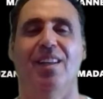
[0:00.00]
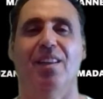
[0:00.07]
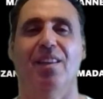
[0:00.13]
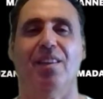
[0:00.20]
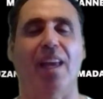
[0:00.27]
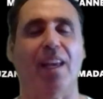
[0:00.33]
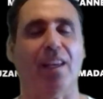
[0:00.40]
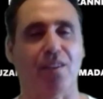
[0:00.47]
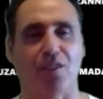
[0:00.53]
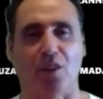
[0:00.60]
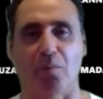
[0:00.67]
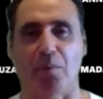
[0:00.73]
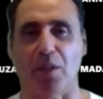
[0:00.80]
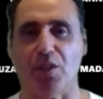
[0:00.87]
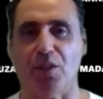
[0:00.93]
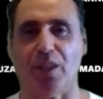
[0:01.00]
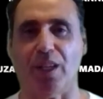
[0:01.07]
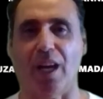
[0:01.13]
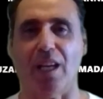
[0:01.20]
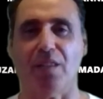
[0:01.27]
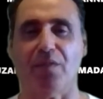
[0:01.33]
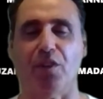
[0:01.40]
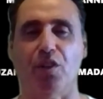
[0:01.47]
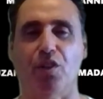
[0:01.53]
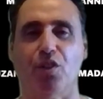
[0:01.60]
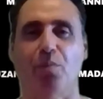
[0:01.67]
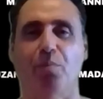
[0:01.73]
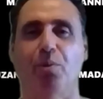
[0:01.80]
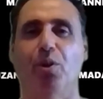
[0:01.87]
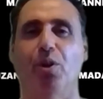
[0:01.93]
Thank you so much, you guys, for your
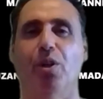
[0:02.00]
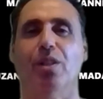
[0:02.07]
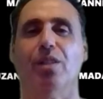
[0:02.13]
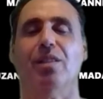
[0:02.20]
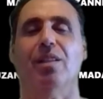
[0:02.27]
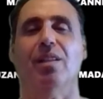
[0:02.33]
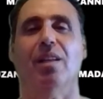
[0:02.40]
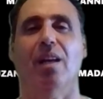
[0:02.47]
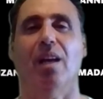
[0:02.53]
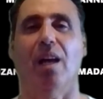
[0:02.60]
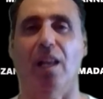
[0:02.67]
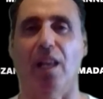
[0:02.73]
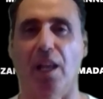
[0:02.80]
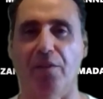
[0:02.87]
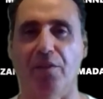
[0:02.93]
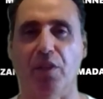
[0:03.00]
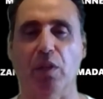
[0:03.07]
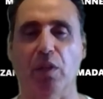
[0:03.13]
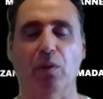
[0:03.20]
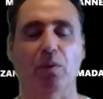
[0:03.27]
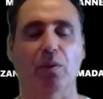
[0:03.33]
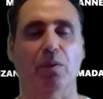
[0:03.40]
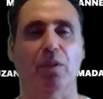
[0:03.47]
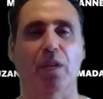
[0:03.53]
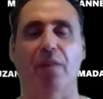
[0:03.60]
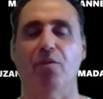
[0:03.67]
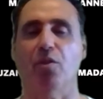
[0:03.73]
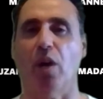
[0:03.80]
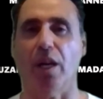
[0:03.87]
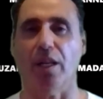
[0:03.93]
support. I love you. You
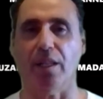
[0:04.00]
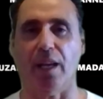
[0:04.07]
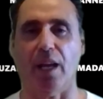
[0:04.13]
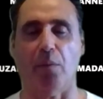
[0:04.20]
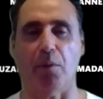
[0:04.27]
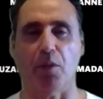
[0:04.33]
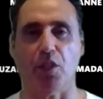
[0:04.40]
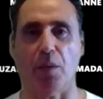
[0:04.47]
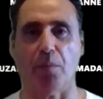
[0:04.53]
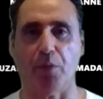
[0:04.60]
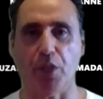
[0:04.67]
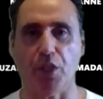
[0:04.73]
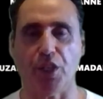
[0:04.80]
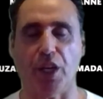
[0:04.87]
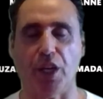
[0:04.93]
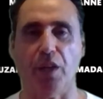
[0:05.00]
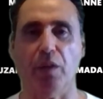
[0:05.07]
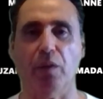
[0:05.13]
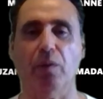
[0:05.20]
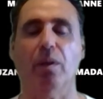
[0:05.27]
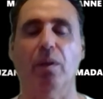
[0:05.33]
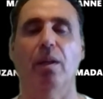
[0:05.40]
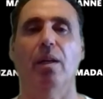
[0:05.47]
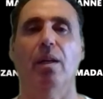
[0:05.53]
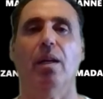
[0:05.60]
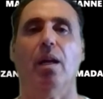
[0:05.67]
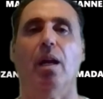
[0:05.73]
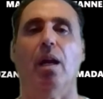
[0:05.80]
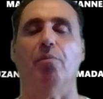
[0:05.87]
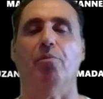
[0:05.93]
have no idea how much I appreciate you.
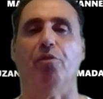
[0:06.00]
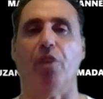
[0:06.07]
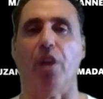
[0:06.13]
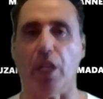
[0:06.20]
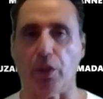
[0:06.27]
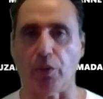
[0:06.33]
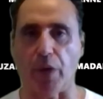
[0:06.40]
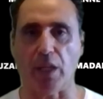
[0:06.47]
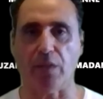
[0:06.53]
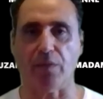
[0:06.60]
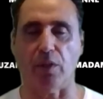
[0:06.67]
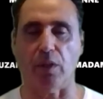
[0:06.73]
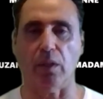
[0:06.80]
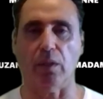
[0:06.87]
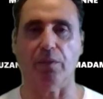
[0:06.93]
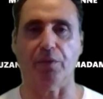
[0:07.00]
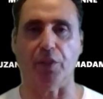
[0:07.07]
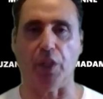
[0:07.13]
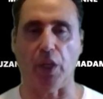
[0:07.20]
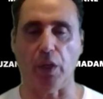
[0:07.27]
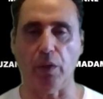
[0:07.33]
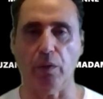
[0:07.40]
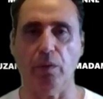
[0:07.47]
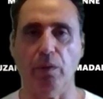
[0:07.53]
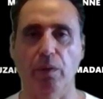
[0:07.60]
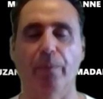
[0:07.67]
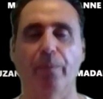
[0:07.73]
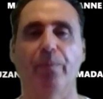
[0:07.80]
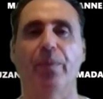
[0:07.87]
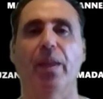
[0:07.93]
I'm very grateful for you.
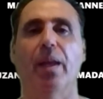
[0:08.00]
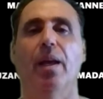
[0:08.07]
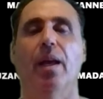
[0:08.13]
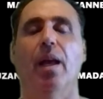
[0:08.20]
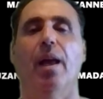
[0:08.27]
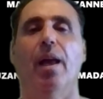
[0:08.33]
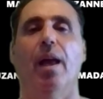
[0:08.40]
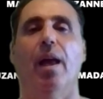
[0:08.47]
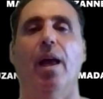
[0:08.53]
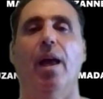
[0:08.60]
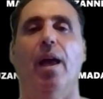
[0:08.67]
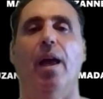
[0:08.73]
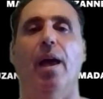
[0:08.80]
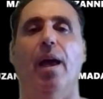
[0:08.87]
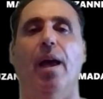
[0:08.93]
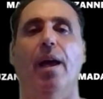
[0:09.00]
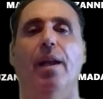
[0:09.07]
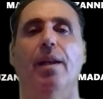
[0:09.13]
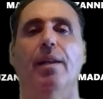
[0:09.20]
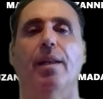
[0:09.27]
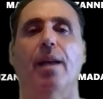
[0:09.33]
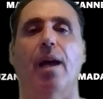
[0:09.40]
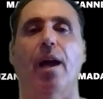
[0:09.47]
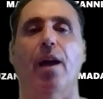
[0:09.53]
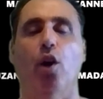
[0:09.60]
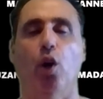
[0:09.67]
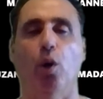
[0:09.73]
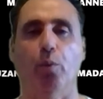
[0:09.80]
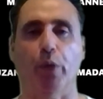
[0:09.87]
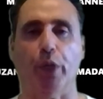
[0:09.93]
And I
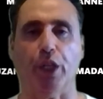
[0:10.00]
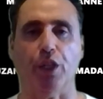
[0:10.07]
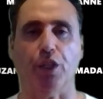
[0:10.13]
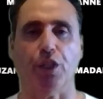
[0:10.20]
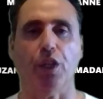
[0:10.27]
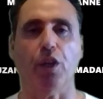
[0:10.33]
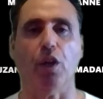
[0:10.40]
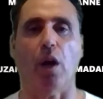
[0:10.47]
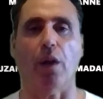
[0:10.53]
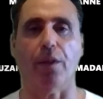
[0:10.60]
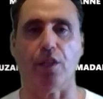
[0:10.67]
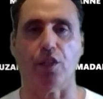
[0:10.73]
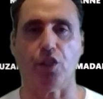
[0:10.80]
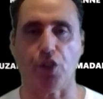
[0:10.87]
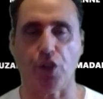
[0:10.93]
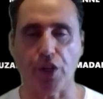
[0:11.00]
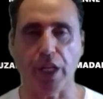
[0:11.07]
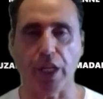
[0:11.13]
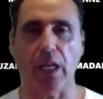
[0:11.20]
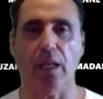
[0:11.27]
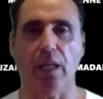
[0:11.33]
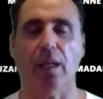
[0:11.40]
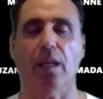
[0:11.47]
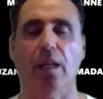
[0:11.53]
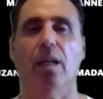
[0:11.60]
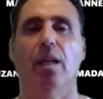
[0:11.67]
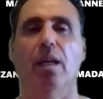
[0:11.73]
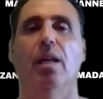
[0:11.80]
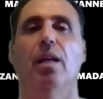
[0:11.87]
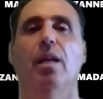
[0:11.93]
hope we continue on this journey
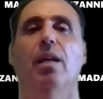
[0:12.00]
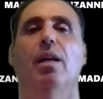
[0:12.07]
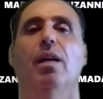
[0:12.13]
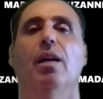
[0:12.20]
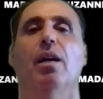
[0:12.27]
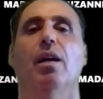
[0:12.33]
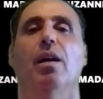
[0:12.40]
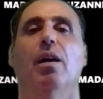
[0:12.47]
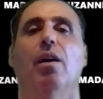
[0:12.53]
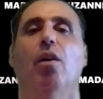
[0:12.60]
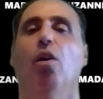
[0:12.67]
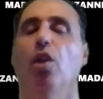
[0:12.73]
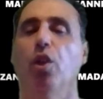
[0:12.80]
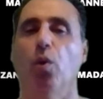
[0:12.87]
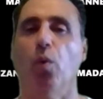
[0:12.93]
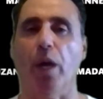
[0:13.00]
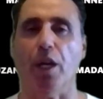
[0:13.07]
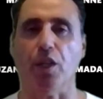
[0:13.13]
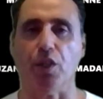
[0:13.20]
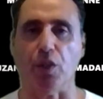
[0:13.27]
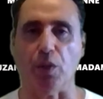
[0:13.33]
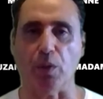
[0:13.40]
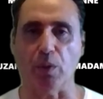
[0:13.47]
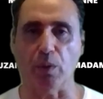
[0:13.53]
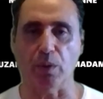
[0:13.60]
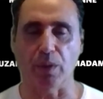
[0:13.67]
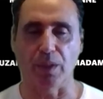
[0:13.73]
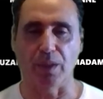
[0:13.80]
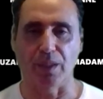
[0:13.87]
all the way to